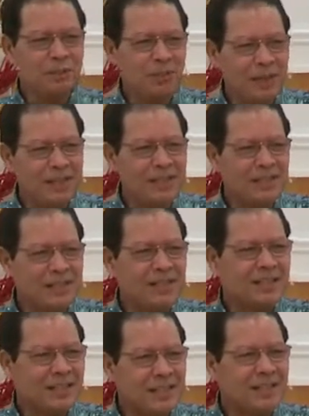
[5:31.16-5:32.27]
place it
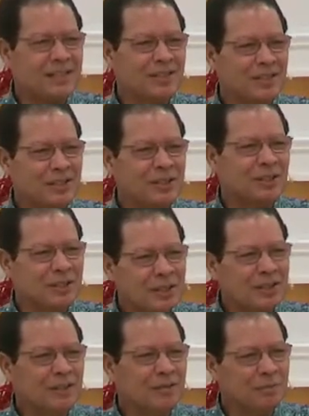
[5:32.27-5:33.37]
is to
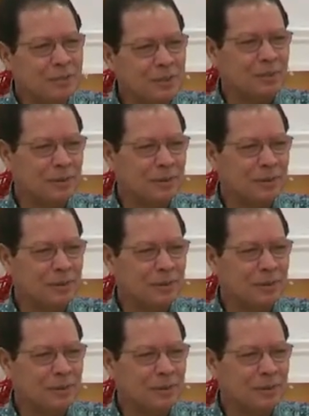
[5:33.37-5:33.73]
love people.